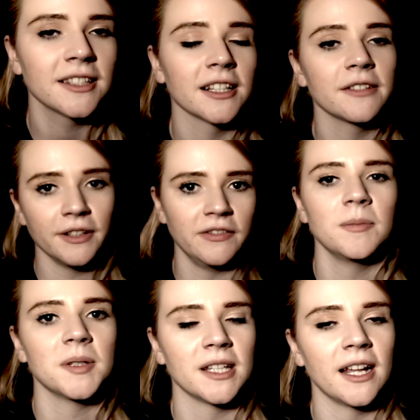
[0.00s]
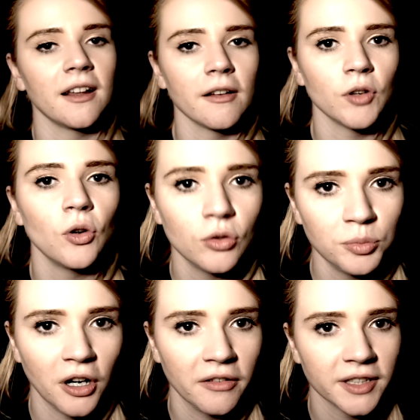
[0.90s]
So that's 50% of all
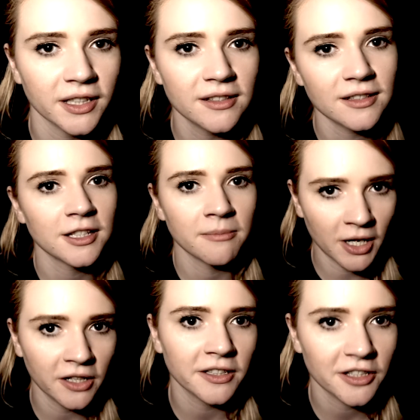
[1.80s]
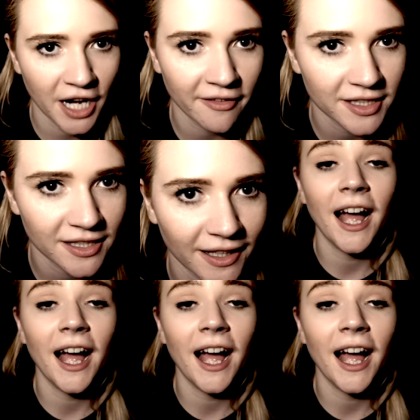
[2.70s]
profits to Mind Charity.